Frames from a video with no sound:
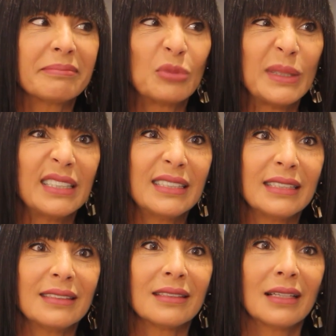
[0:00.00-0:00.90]
we
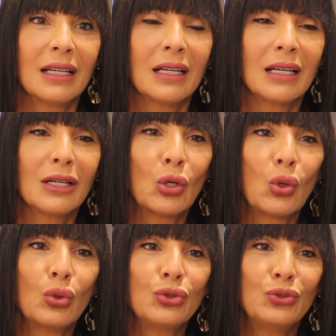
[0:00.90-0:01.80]
didn't
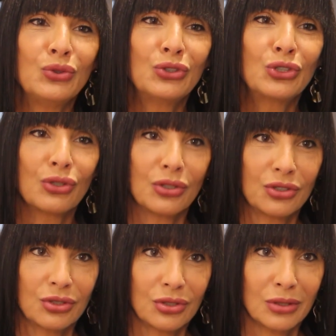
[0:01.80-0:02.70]
go to
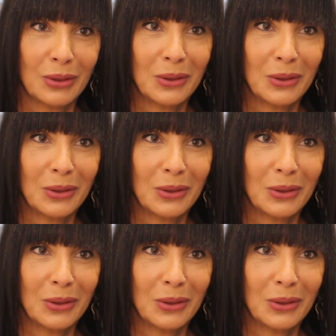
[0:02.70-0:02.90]
church,